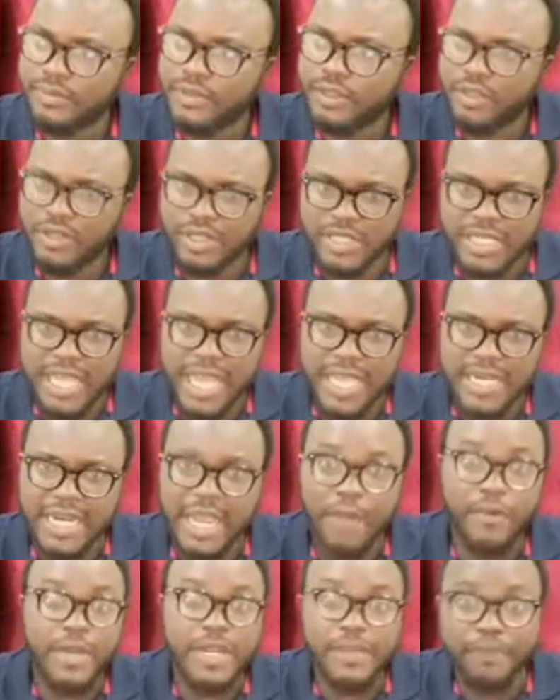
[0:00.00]
You understand?
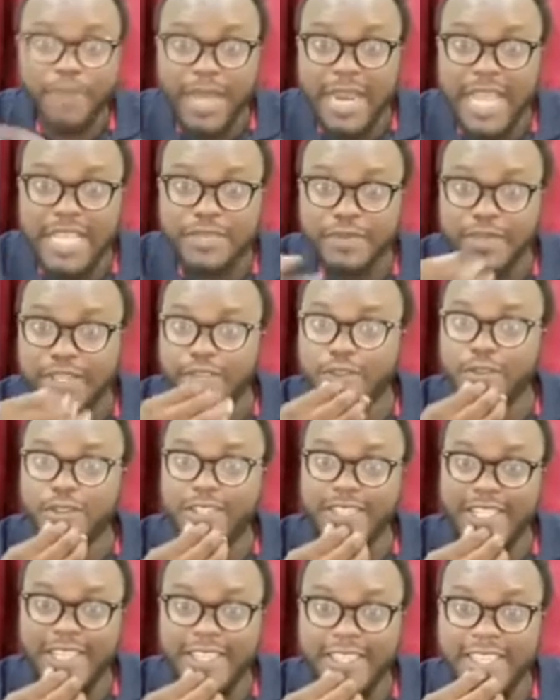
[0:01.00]
And when the palace begin to
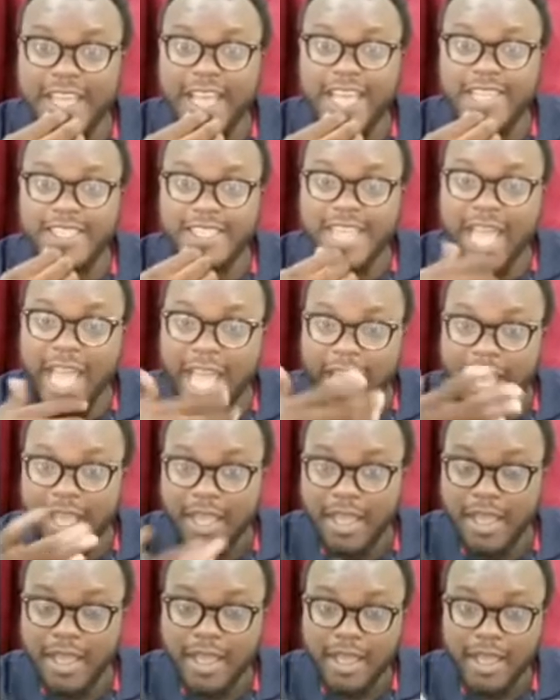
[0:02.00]
see that,
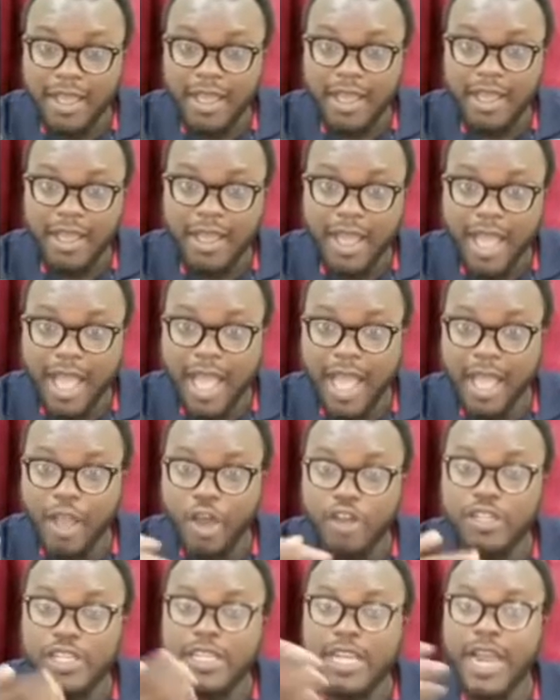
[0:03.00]

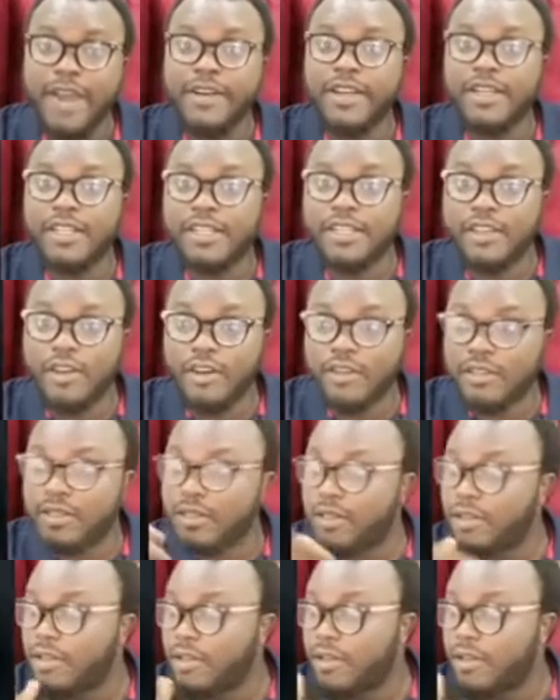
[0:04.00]
ordinarily on